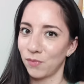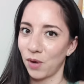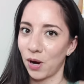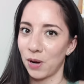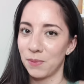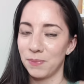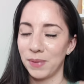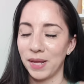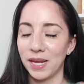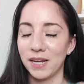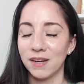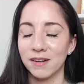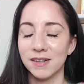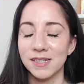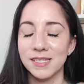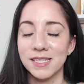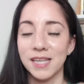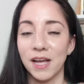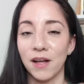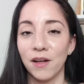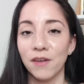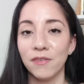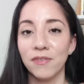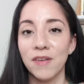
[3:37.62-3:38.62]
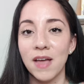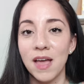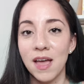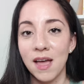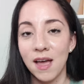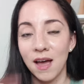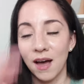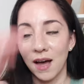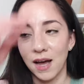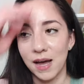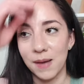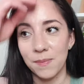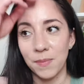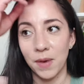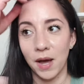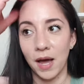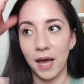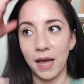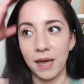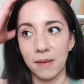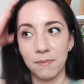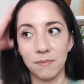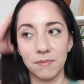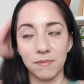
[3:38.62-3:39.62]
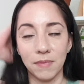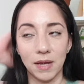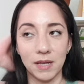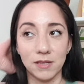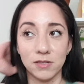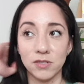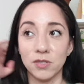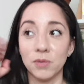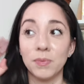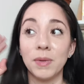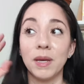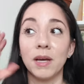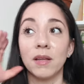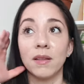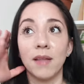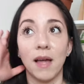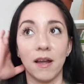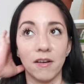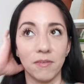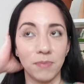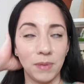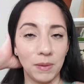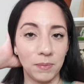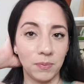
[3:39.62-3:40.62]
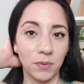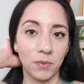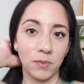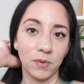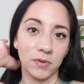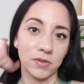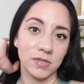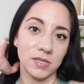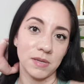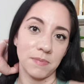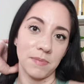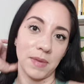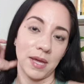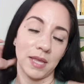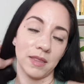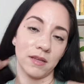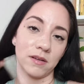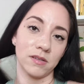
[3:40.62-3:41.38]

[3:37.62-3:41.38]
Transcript: are being yourself. Um, I'm assuming a lot of people will submit.